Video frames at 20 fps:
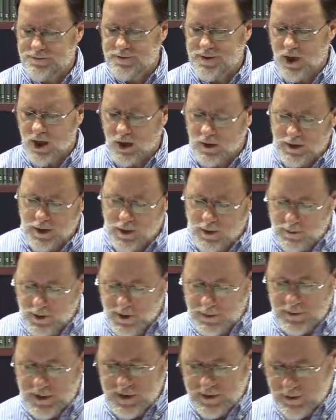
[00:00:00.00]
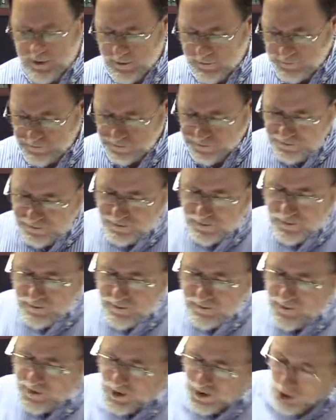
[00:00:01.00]
Y'all got what I meant, though.
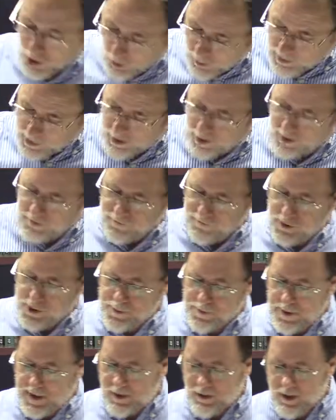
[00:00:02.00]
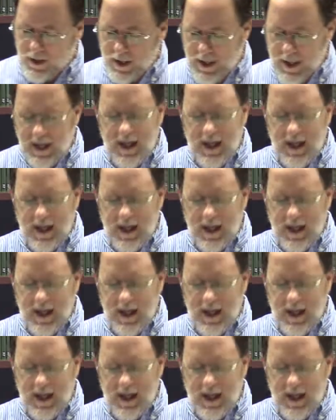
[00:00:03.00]
Going on in 1 Peter.